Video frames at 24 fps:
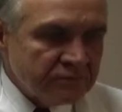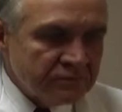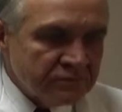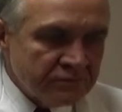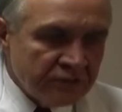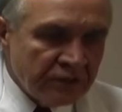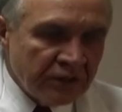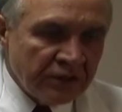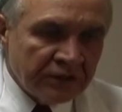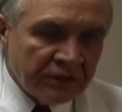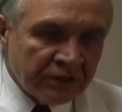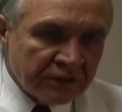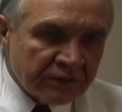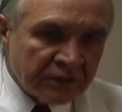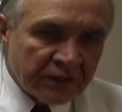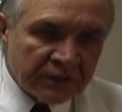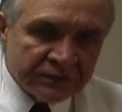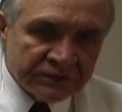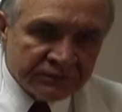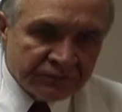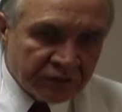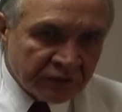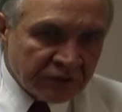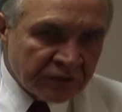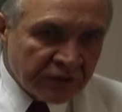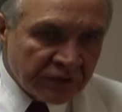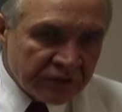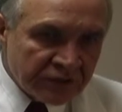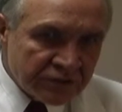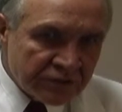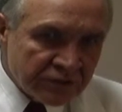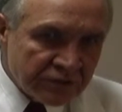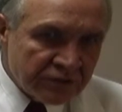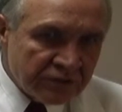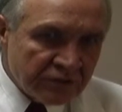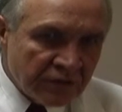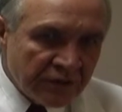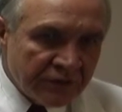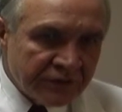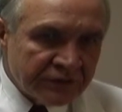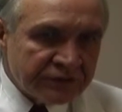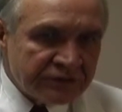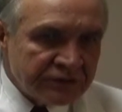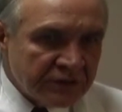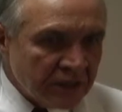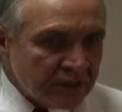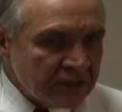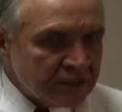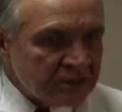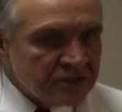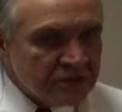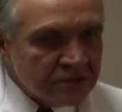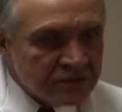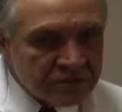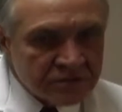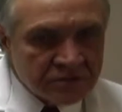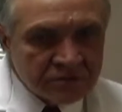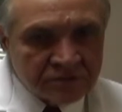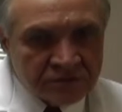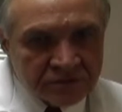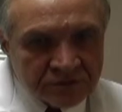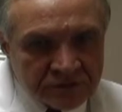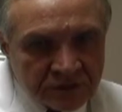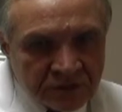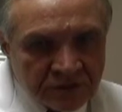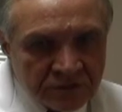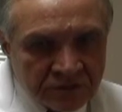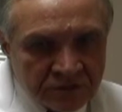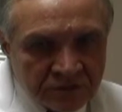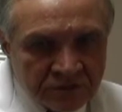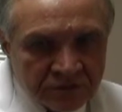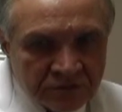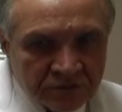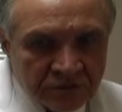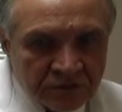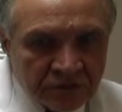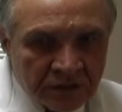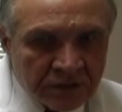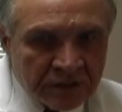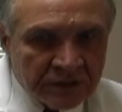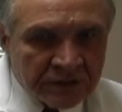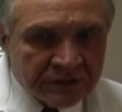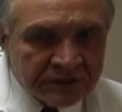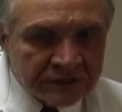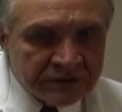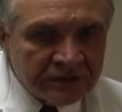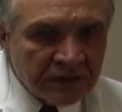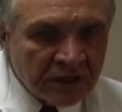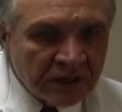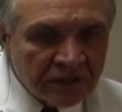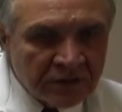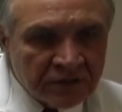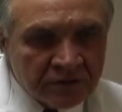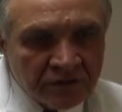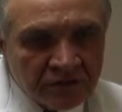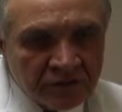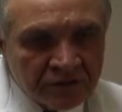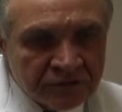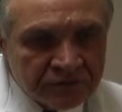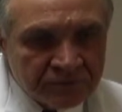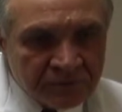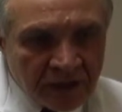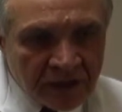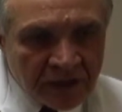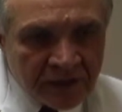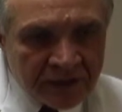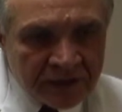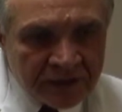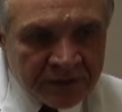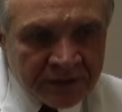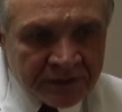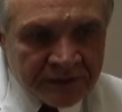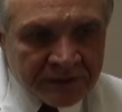need the transportation to our center, or they need to stay close by.